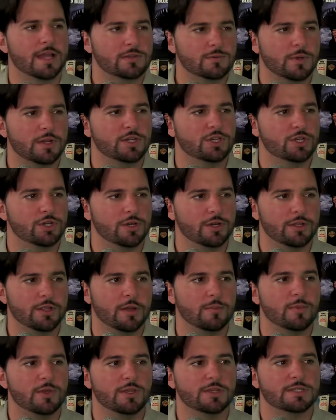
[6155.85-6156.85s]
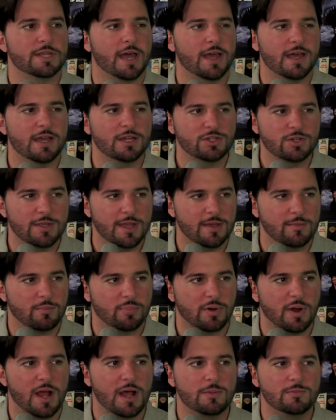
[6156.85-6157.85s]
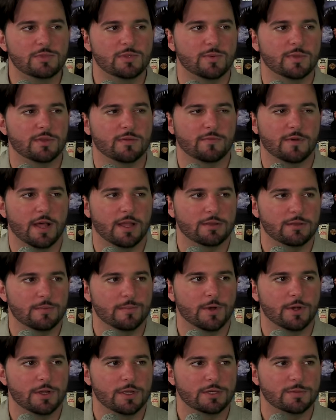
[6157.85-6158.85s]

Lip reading: That's what I should have done because I actually had problems with the volume on